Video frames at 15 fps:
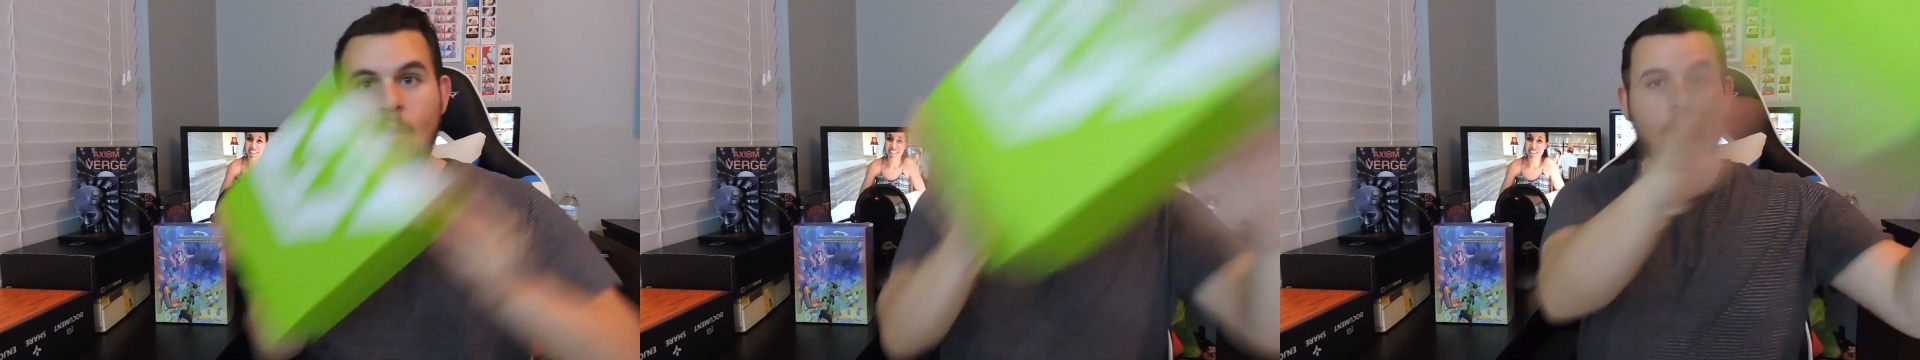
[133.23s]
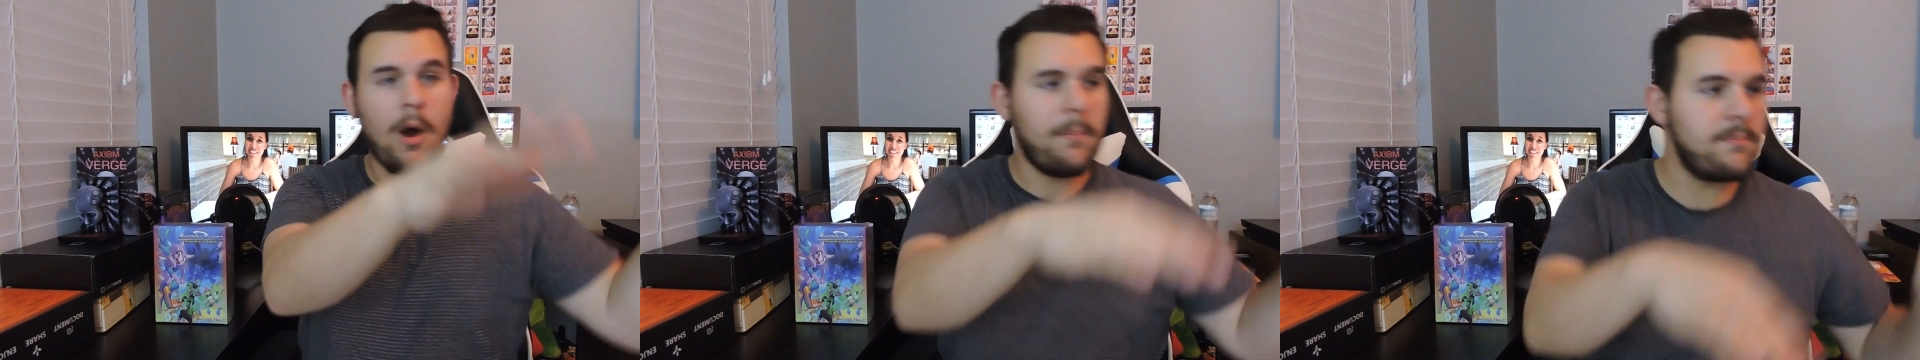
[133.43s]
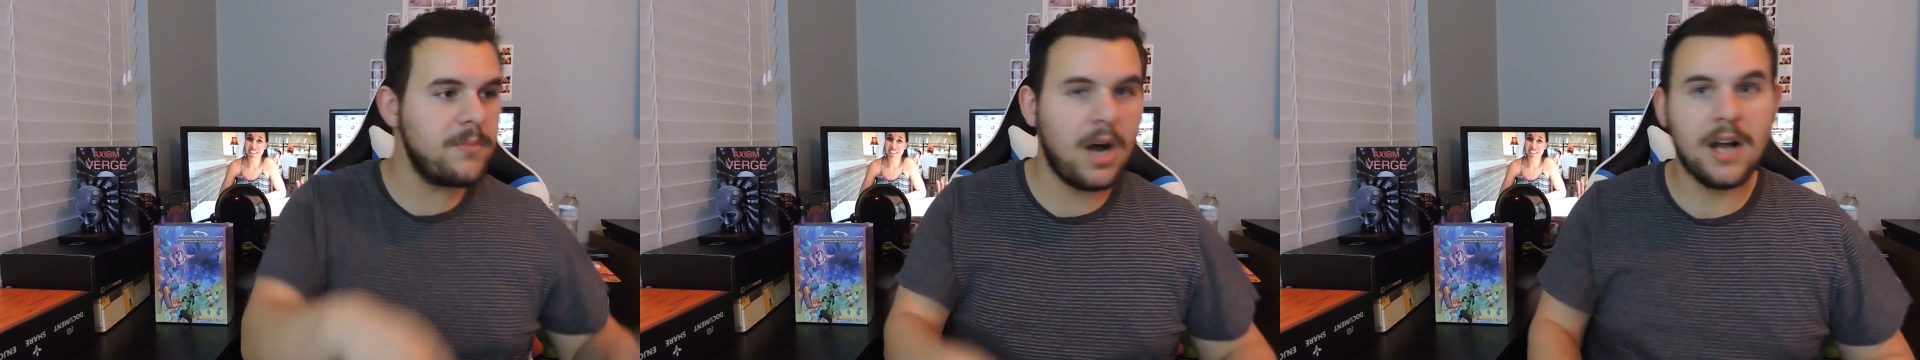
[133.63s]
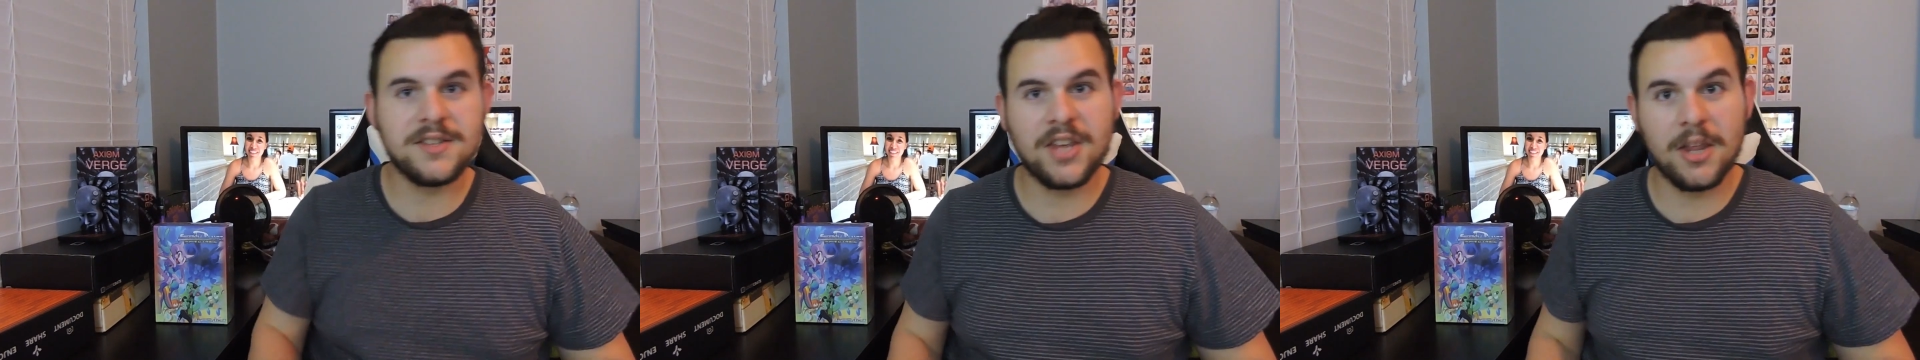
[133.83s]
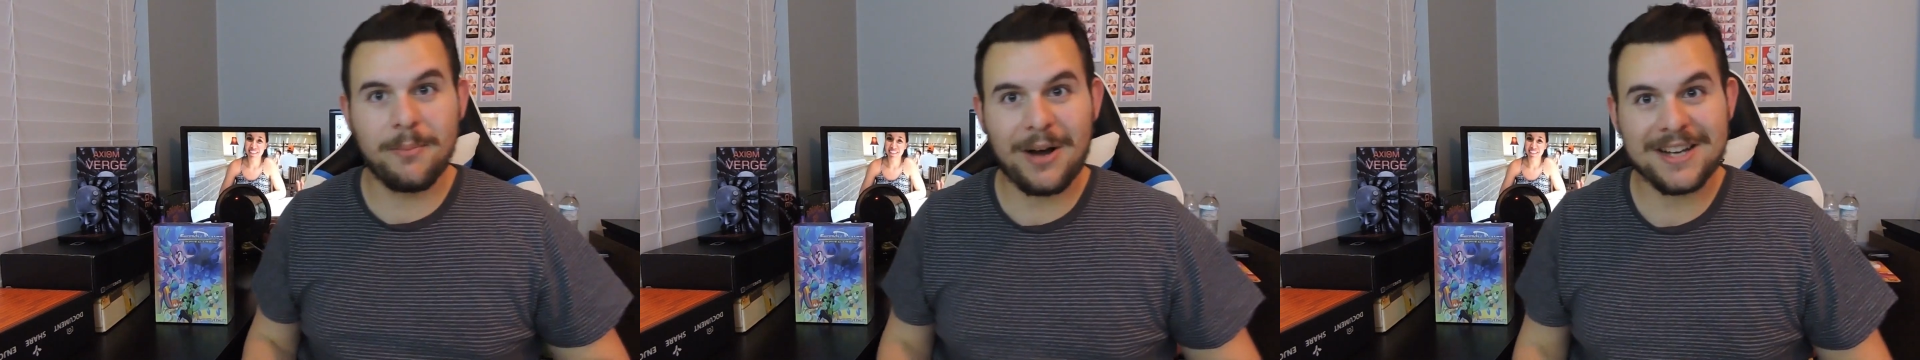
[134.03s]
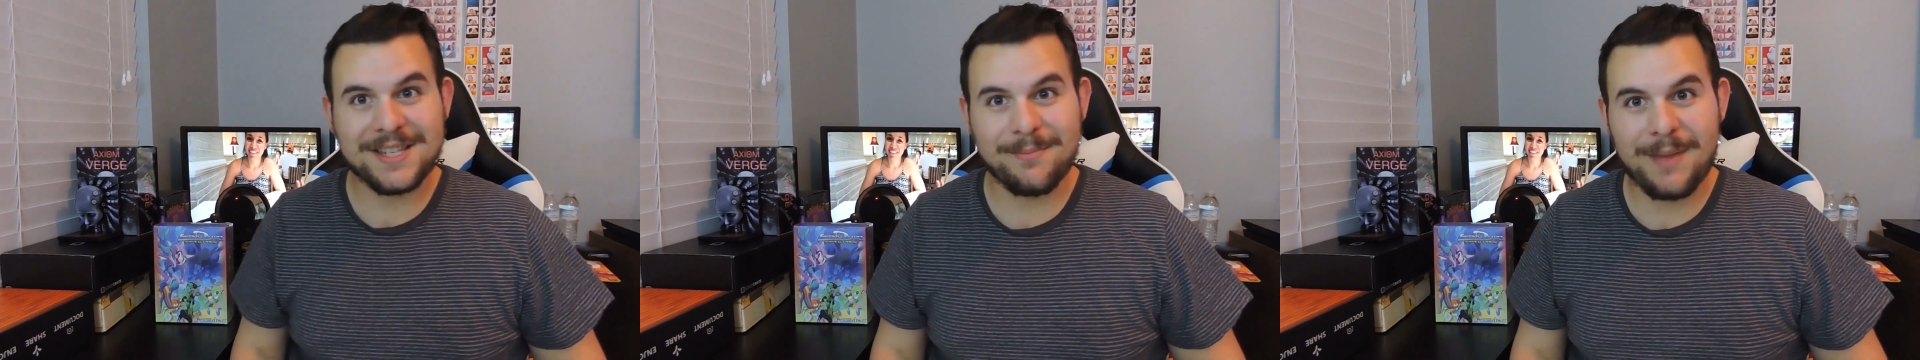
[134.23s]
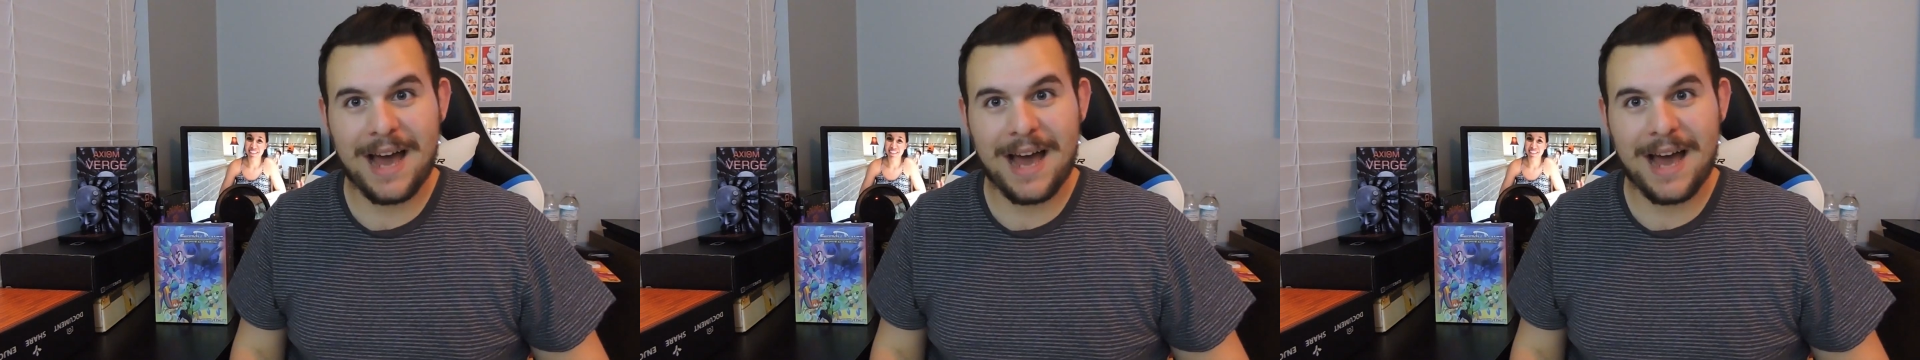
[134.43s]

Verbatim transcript: whoop, onto the box that